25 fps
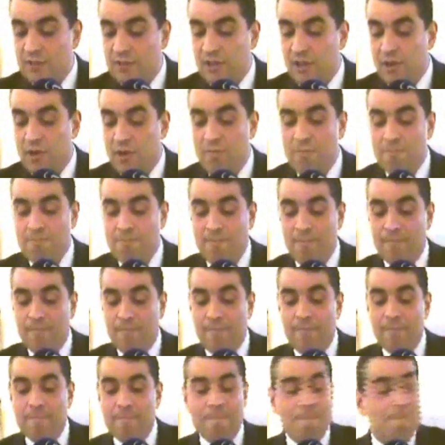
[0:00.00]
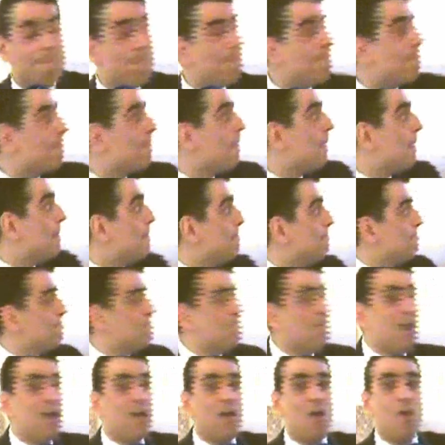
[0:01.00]
So,
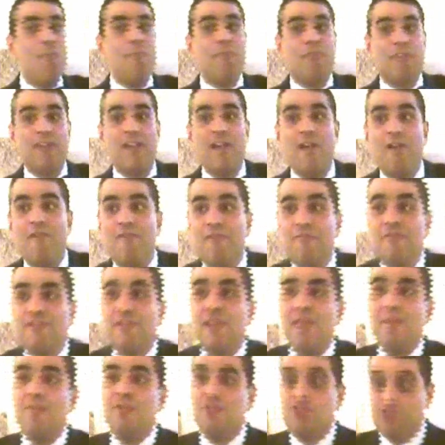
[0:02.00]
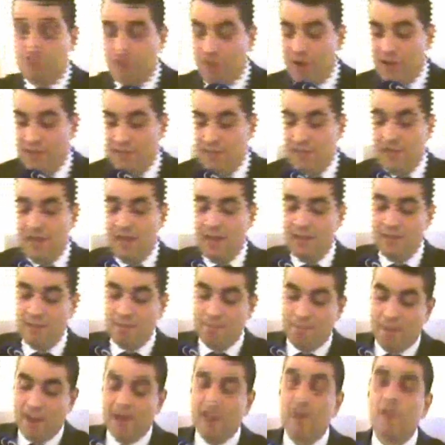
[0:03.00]
hopefully I've demonstrated here
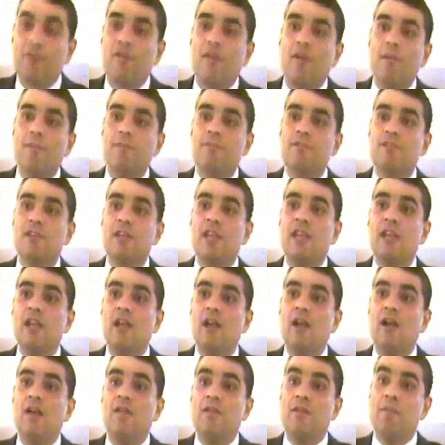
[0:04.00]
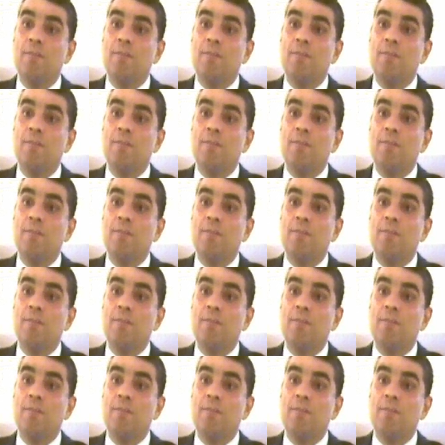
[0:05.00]
the bankruptcy,